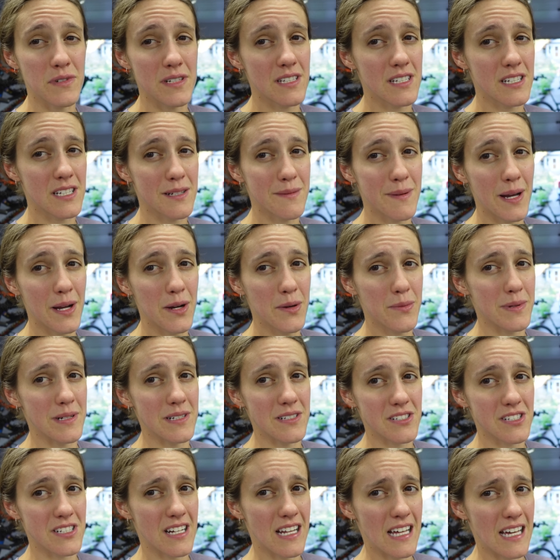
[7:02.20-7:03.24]
really good in my
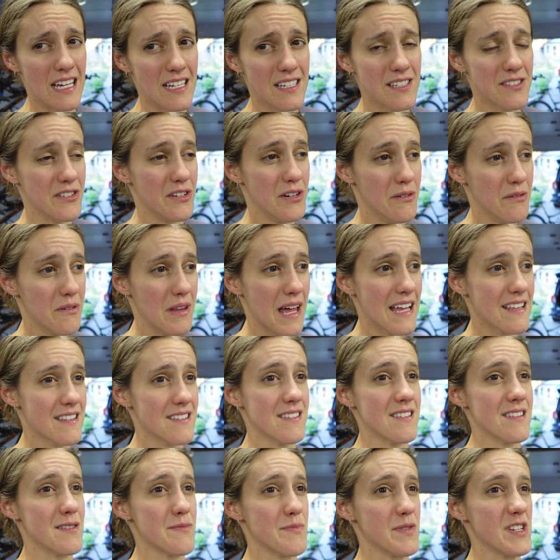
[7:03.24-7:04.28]
openers today, so that's
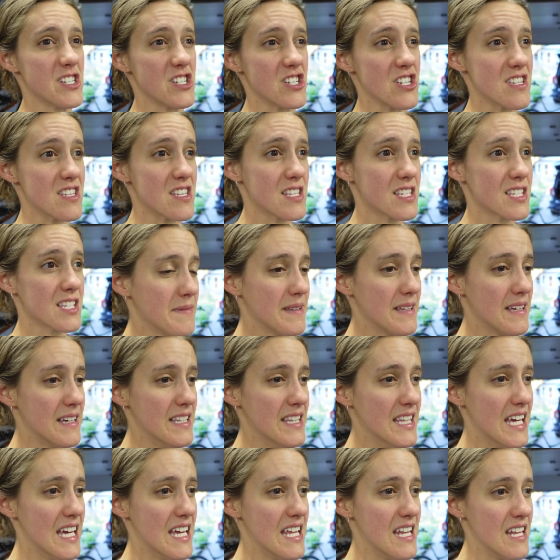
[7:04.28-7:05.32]
suspicious.
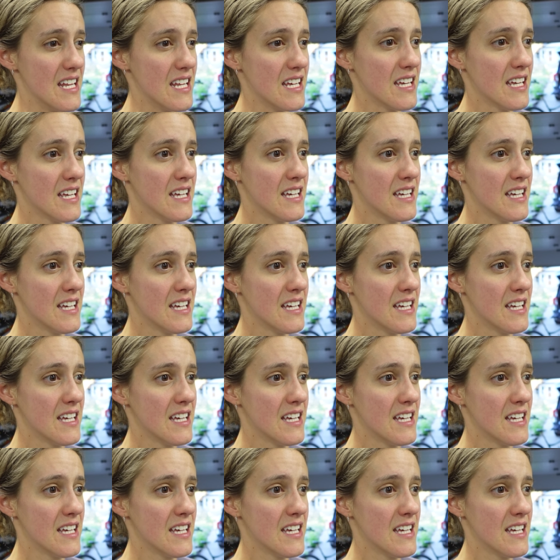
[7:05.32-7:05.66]
And then